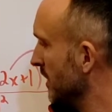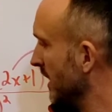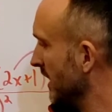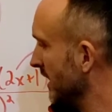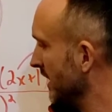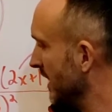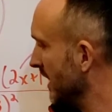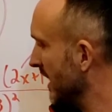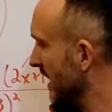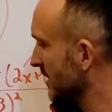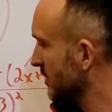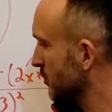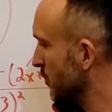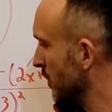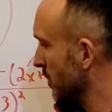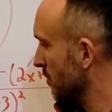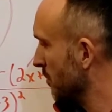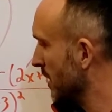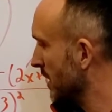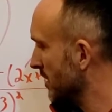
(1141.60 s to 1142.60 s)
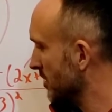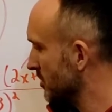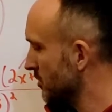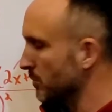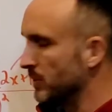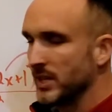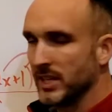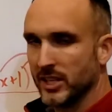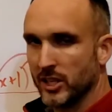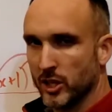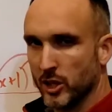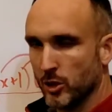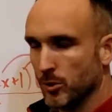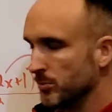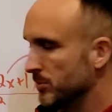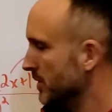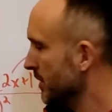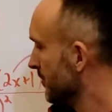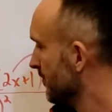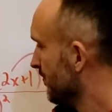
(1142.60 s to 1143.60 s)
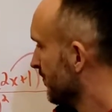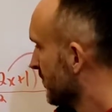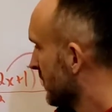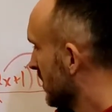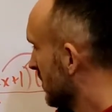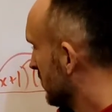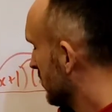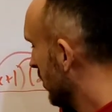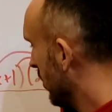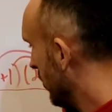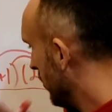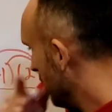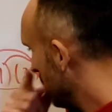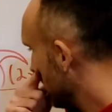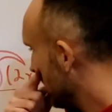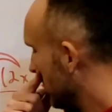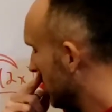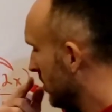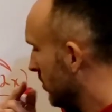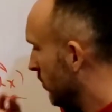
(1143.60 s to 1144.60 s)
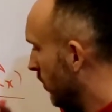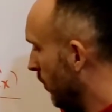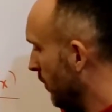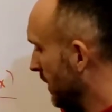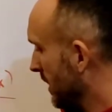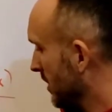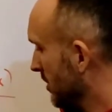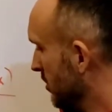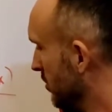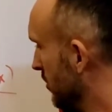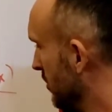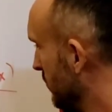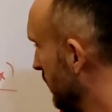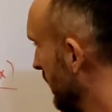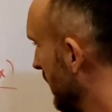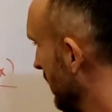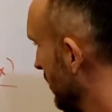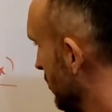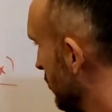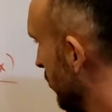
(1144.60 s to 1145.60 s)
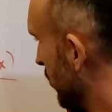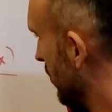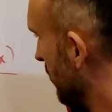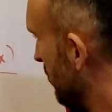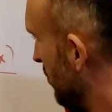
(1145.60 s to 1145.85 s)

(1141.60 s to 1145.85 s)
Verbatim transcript: and I get x squared minus 3 cubed. So what we can do is we can sort